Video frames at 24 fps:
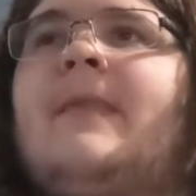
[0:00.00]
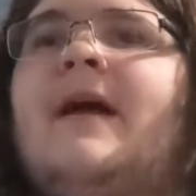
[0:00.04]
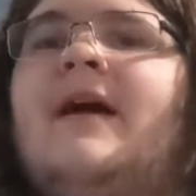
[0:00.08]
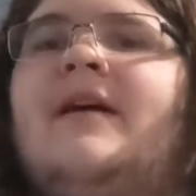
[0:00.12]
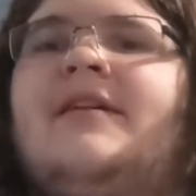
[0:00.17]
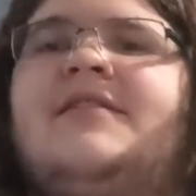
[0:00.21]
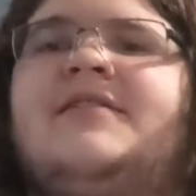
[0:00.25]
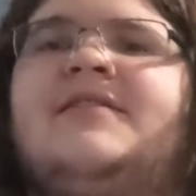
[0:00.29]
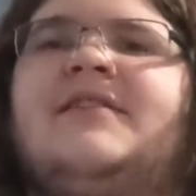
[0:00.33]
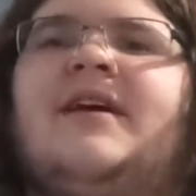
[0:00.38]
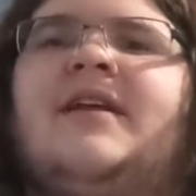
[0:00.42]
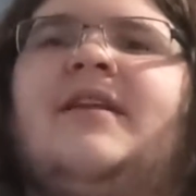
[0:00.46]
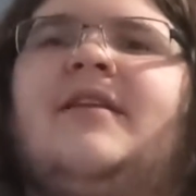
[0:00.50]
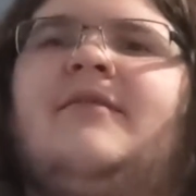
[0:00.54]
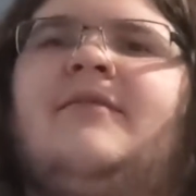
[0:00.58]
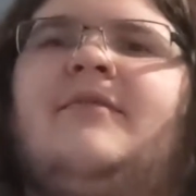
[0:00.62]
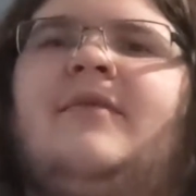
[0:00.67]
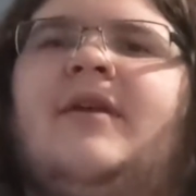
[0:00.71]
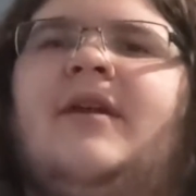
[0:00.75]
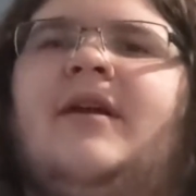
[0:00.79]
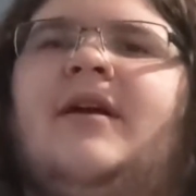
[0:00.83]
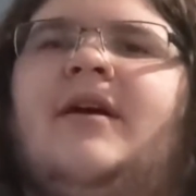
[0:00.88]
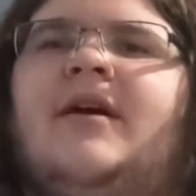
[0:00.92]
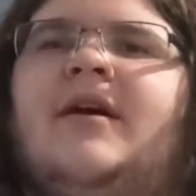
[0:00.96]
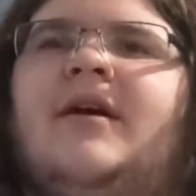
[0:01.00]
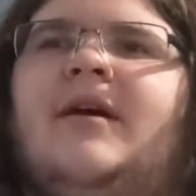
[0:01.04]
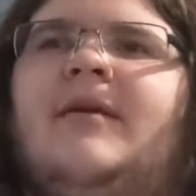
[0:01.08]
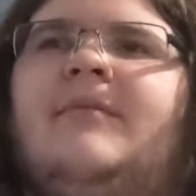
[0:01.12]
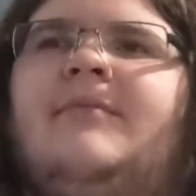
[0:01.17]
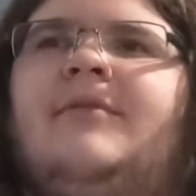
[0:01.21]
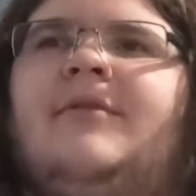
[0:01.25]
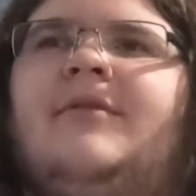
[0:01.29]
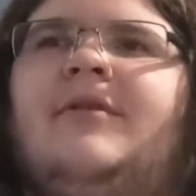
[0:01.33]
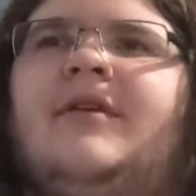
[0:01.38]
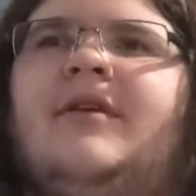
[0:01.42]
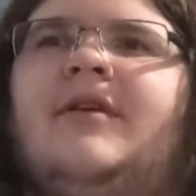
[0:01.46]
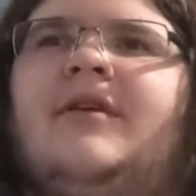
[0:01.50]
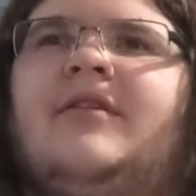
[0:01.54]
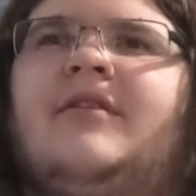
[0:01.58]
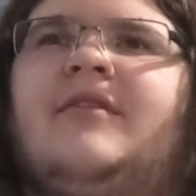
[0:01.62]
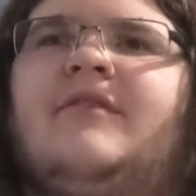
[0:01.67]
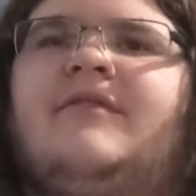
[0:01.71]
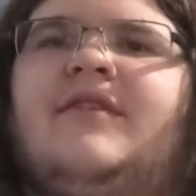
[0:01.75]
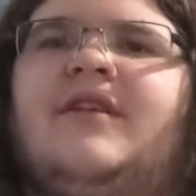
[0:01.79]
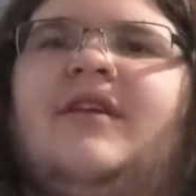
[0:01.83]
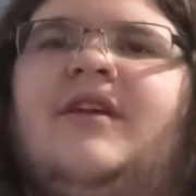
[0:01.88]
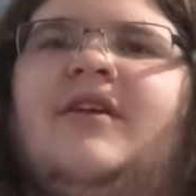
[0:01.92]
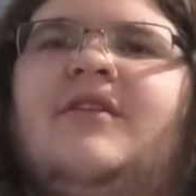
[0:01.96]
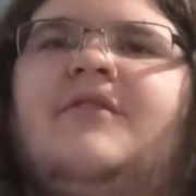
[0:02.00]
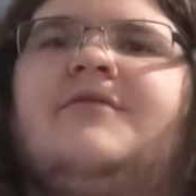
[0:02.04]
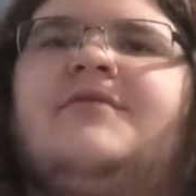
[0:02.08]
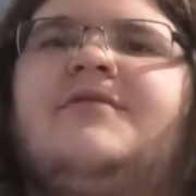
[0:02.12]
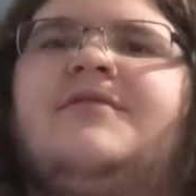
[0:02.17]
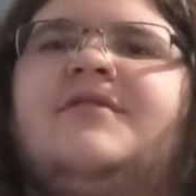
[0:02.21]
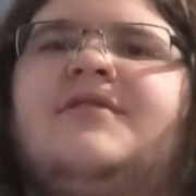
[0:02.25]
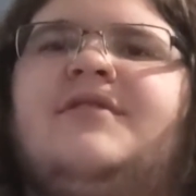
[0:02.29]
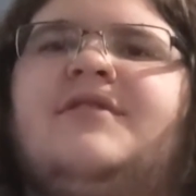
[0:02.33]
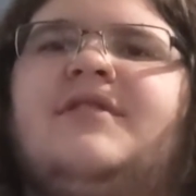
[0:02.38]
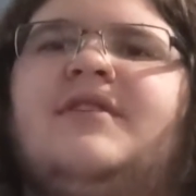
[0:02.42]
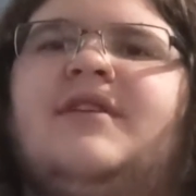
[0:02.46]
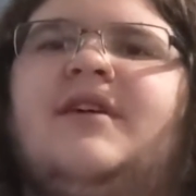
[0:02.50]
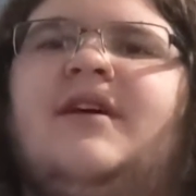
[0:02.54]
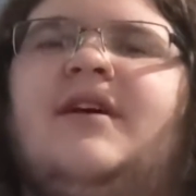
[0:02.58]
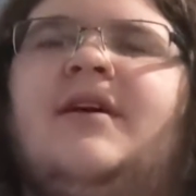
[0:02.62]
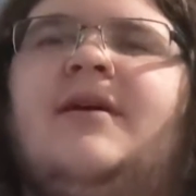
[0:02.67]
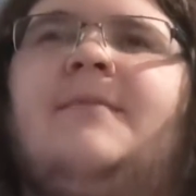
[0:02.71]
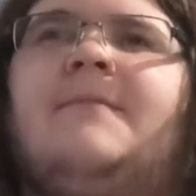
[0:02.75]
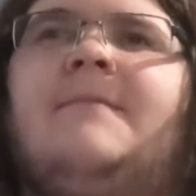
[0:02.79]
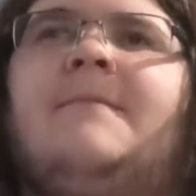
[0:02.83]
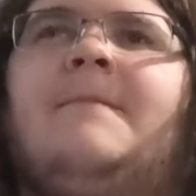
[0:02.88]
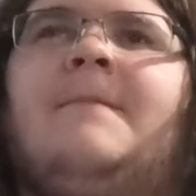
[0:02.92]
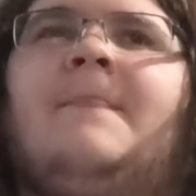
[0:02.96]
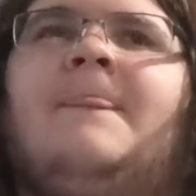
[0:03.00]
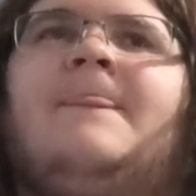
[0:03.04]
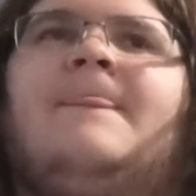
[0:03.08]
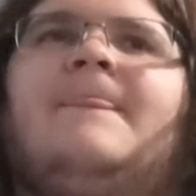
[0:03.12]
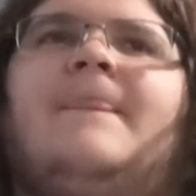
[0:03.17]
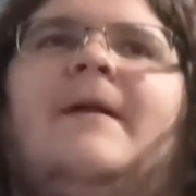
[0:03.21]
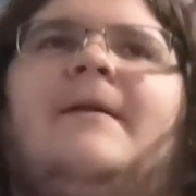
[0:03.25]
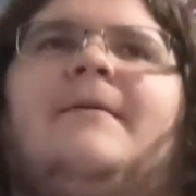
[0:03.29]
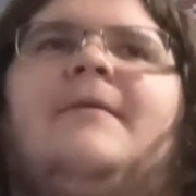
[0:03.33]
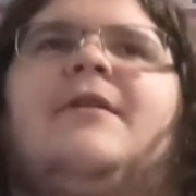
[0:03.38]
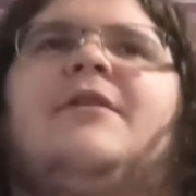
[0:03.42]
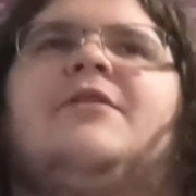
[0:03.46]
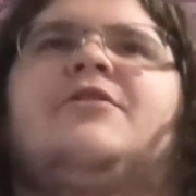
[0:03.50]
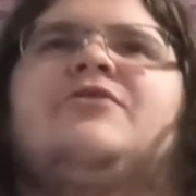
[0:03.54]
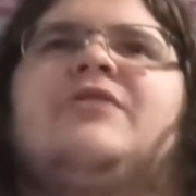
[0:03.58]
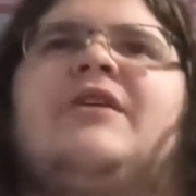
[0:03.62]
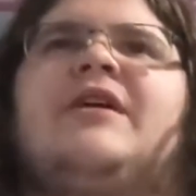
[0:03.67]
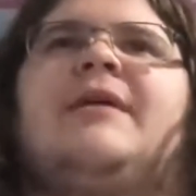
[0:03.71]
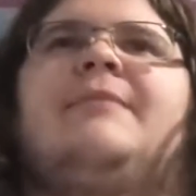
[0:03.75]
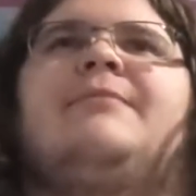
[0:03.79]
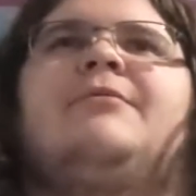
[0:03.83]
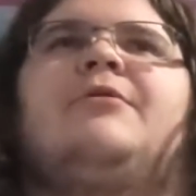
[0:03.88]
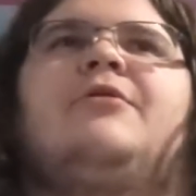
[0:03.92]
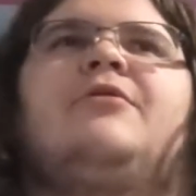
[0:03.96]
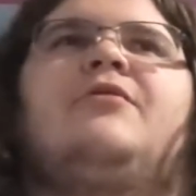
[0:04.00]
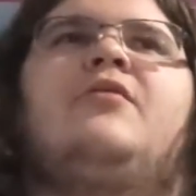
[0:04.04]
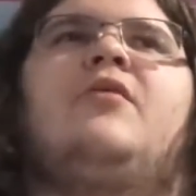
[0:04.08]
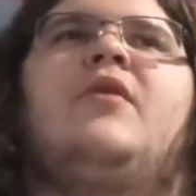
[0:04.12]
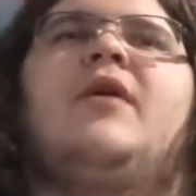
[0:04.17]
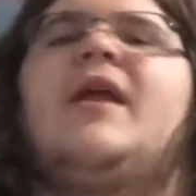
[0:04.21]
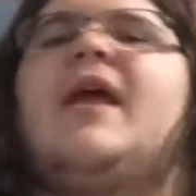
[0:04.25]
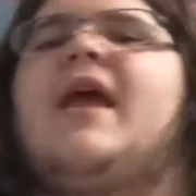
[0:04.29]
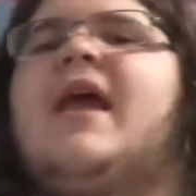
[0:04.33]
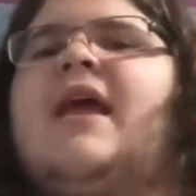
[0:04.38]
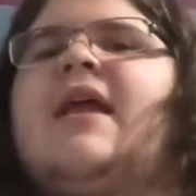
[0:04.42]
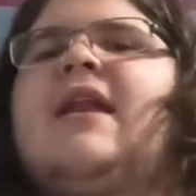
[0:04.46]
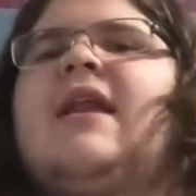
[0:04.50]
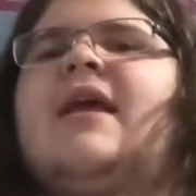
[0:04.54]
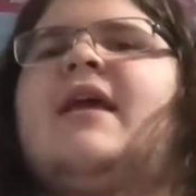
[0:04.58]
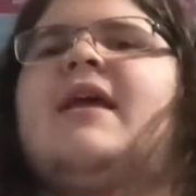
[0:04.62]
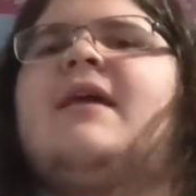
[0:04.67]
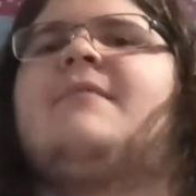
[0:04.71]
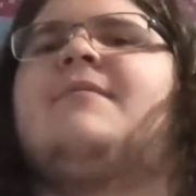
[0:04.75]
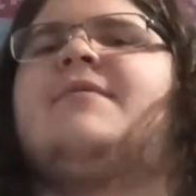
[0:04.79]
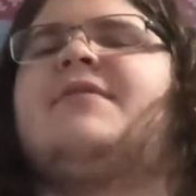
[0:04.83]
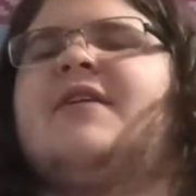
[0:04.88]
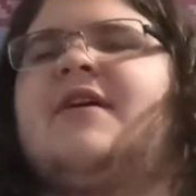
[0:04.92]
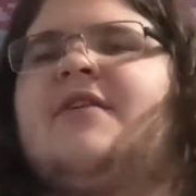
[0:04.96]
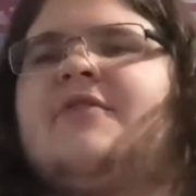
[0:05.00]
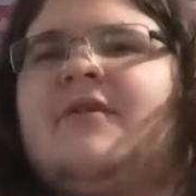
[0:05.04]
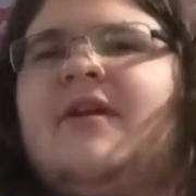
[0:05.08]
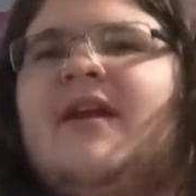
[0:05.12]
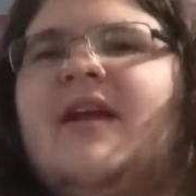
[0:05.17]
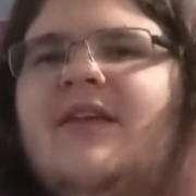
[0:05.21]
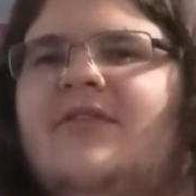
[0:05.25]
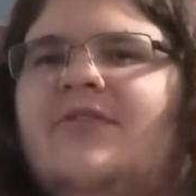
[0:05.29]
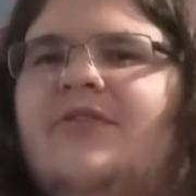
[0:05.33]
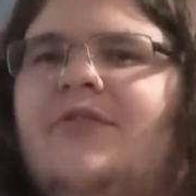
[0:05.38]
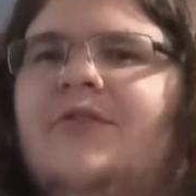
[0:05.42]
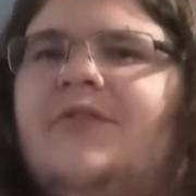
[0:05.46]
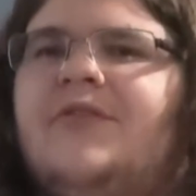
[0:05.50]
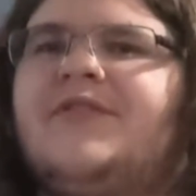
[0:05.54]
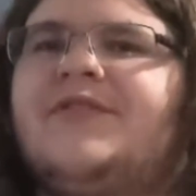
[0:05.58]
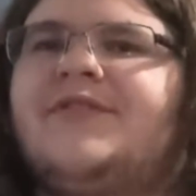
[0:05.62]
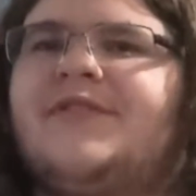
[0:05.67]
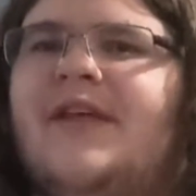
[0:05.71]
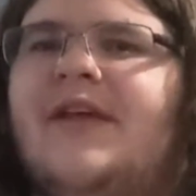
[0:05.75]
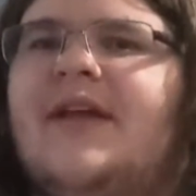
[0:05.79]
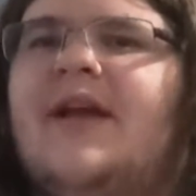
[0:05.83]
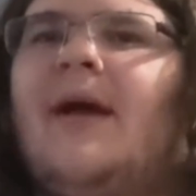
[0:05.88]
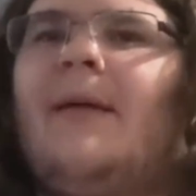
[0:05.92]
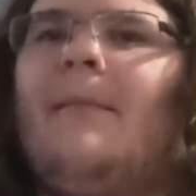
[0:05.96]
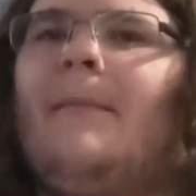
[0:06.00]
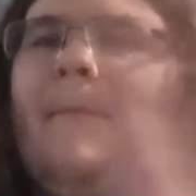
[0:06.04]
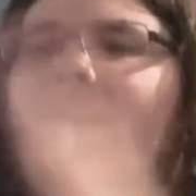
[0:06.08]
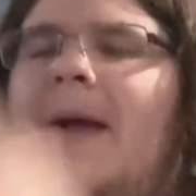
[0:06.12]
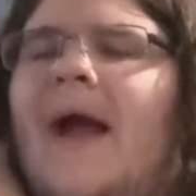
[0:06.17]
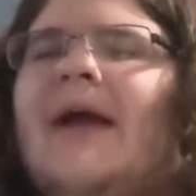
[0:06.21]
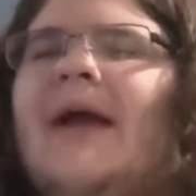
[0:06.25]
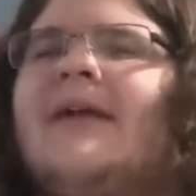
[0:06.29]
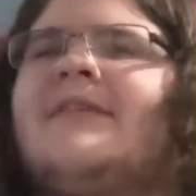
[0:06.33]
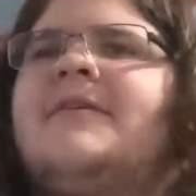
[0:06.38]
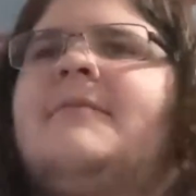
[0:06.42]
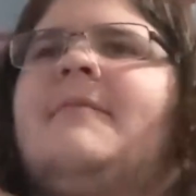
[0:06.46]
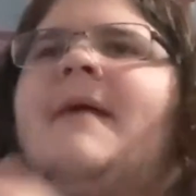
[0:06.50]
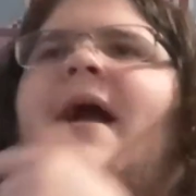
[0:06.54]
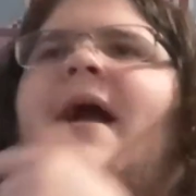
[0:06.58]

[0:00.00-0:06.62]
I decided when uh, uploading the videos um, that I'm going to try and upload one at 8 a.m. and the other at 8.30 so they come back to